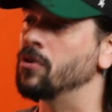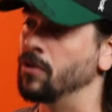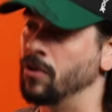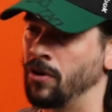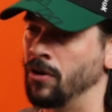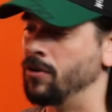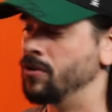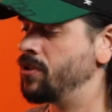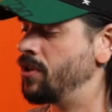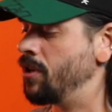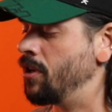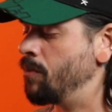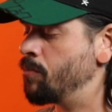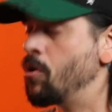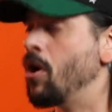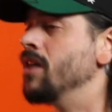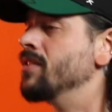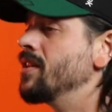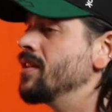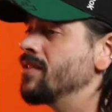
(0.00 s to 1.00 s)
to or
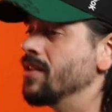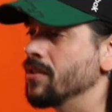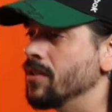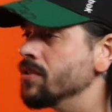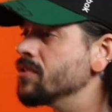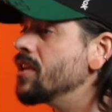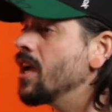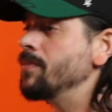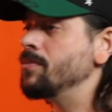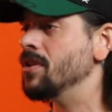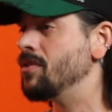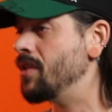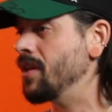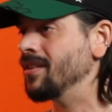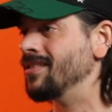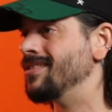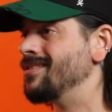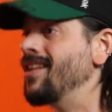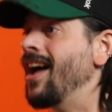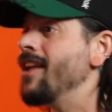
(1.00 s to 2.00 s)
to processing those types
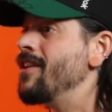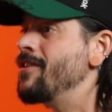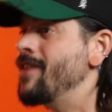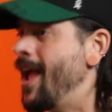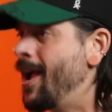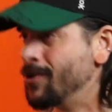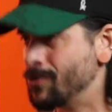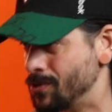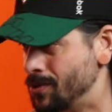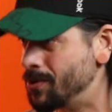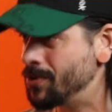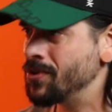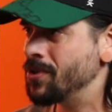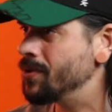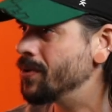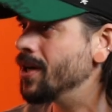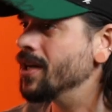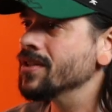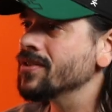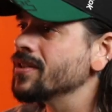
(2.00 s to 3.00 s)
of things. It's not
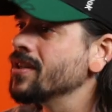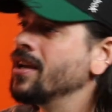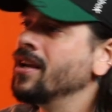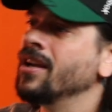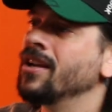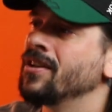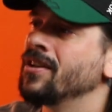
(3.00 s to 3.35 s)
natural to us.